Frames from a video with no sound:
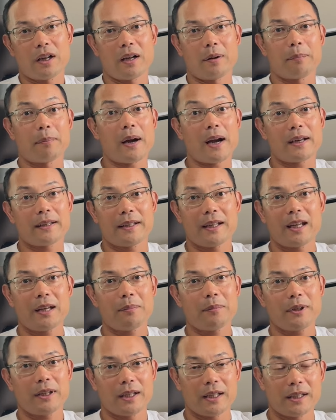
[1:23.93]
my
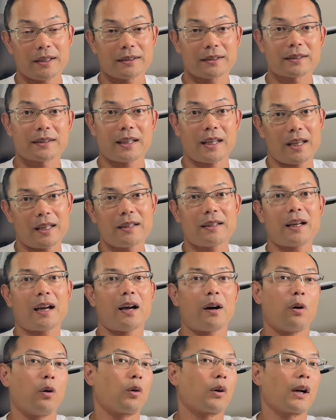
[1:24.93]
name is
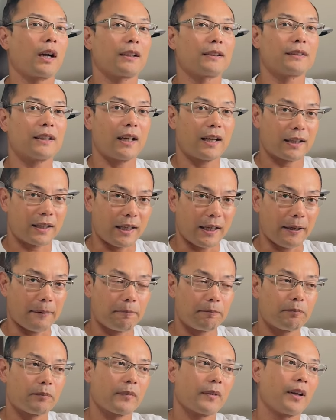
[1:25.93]
Kenta Okazaki.
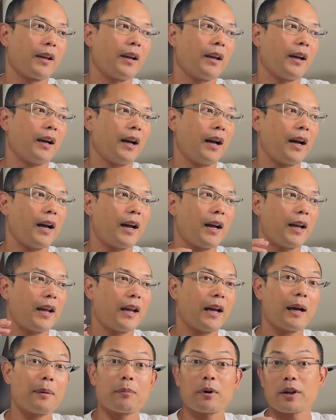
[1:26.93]
I
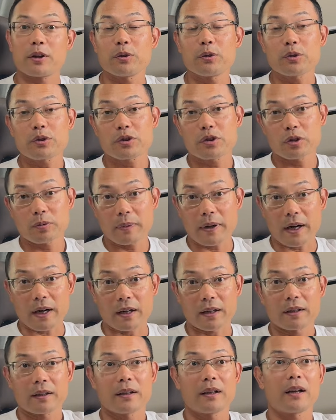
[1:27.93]
am a YouTuber.
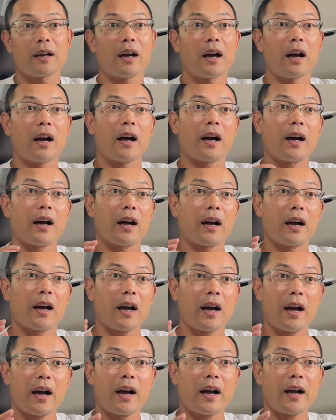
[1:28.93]

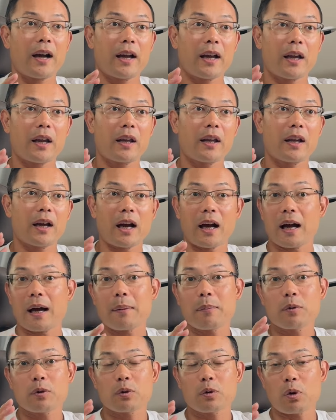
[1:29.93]
I
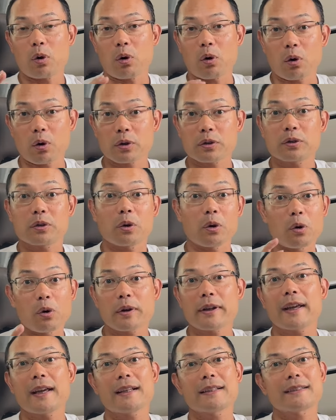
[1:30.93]
am called
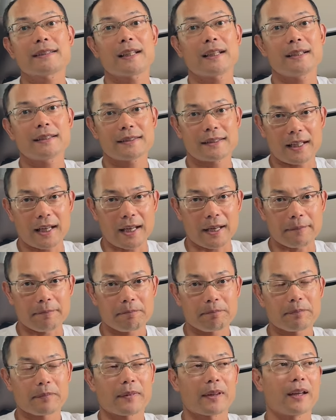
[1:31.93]
OK-sensei.
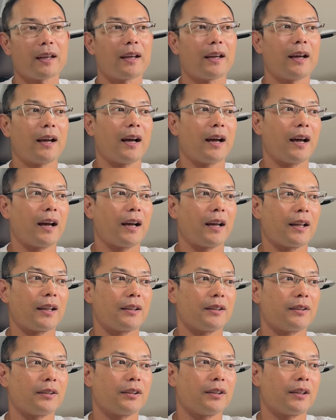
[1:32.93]

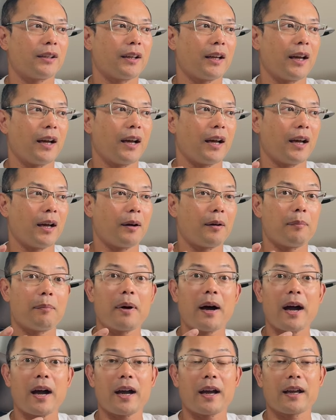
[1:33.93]
And
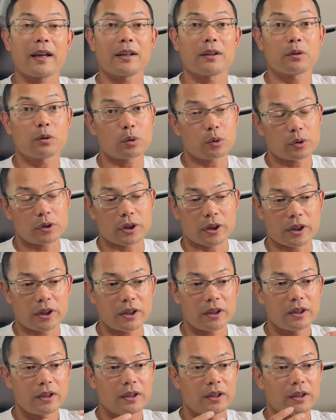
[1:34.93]
my
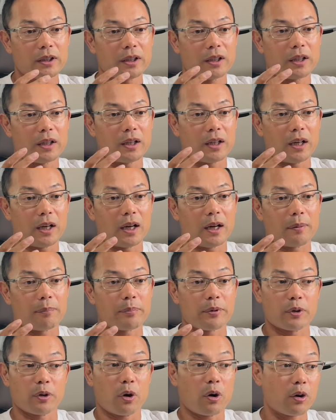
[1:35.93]
daughter
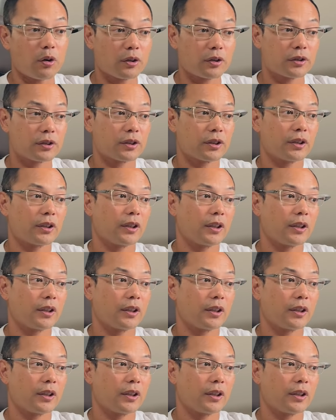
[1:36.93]
belongs